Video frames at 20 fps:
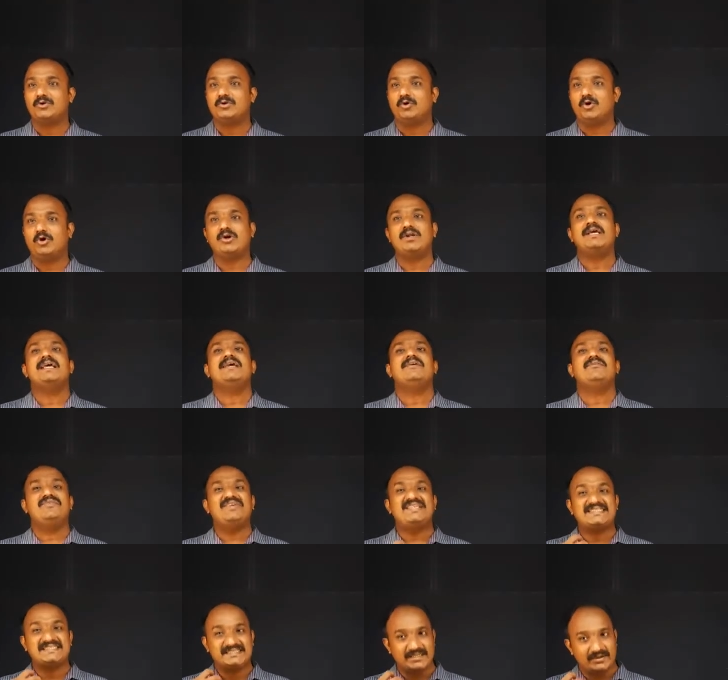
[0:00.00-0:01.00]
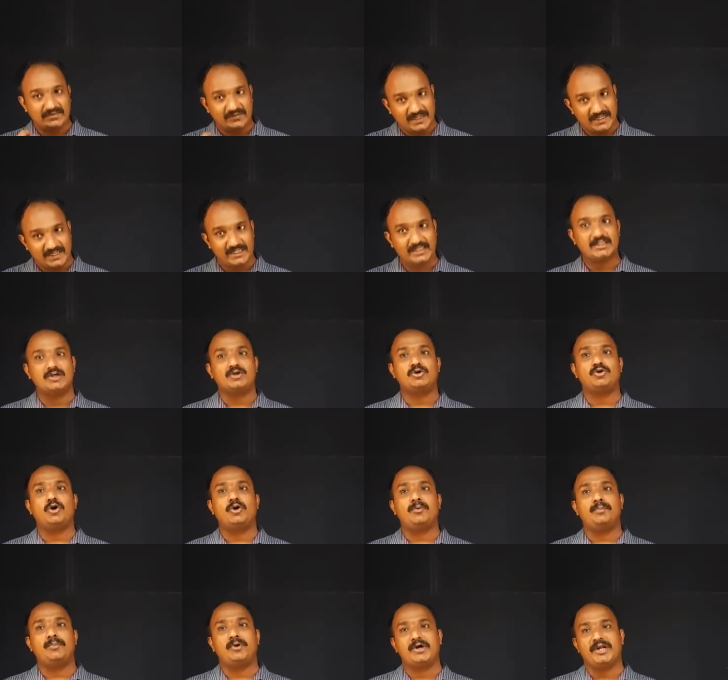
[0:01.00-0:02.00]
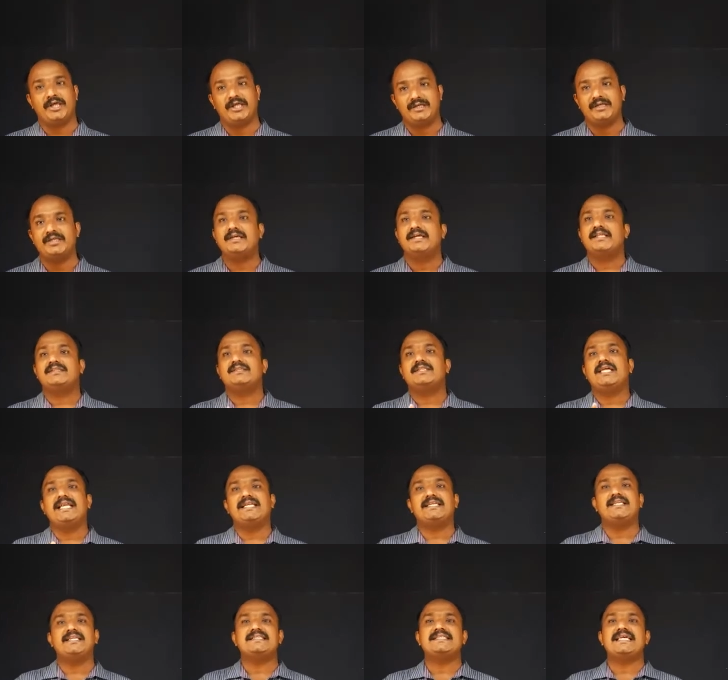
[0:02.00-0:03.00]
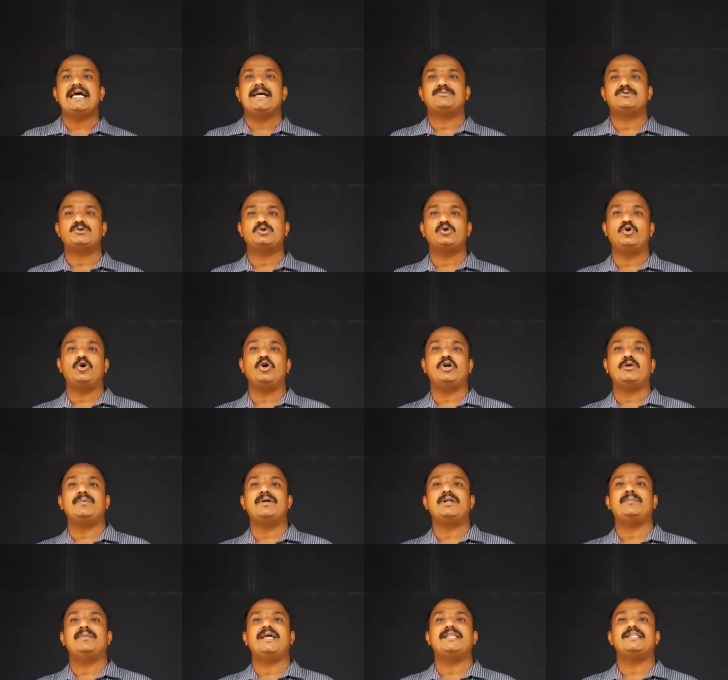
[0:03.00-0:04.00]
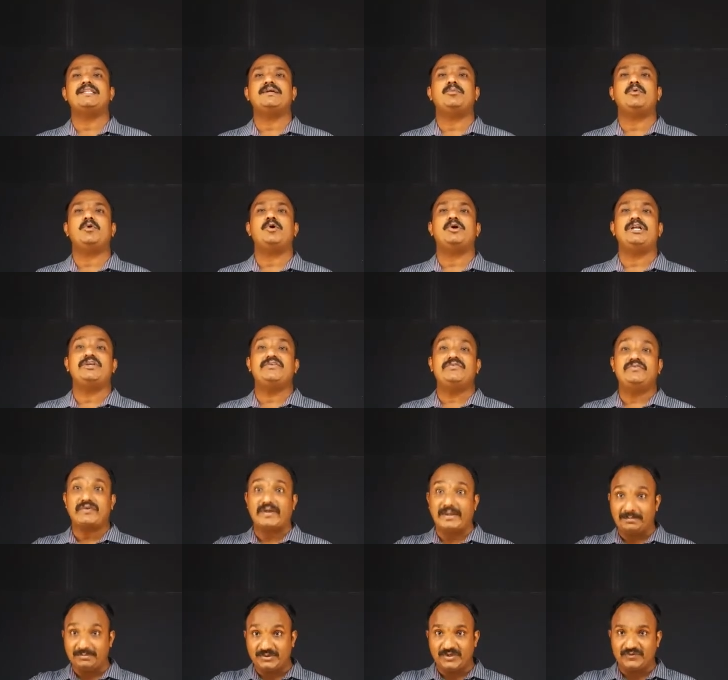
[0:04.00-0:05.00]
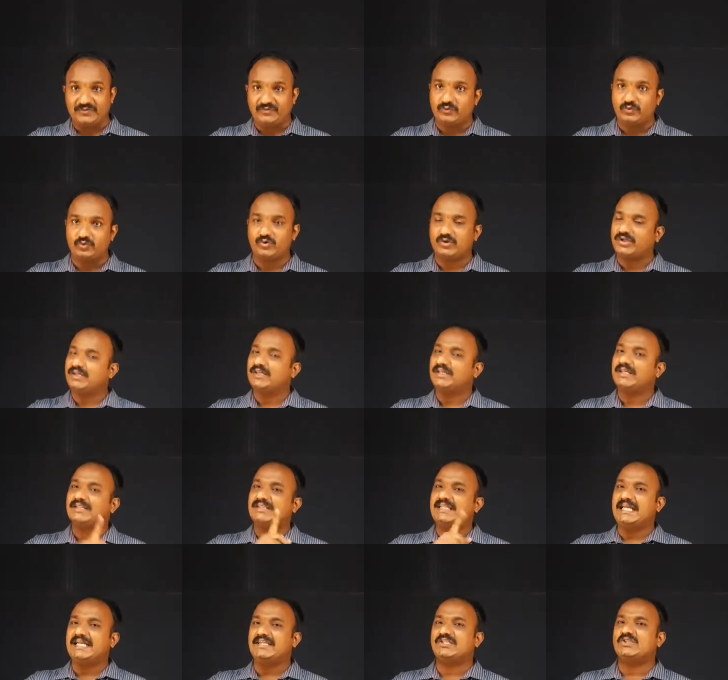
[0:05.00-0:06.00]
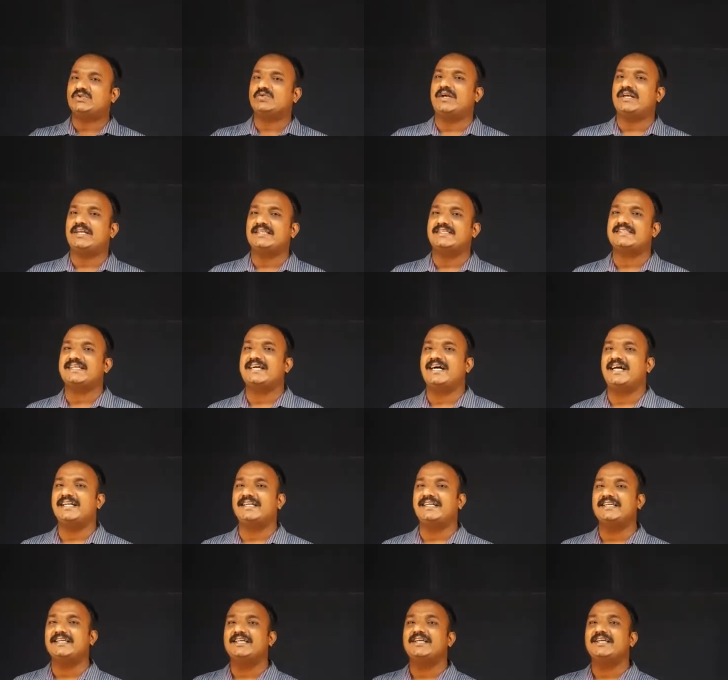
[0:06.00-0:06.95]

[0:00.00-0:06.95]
or whichever the component that is absorbed by the body from the food, that is what is called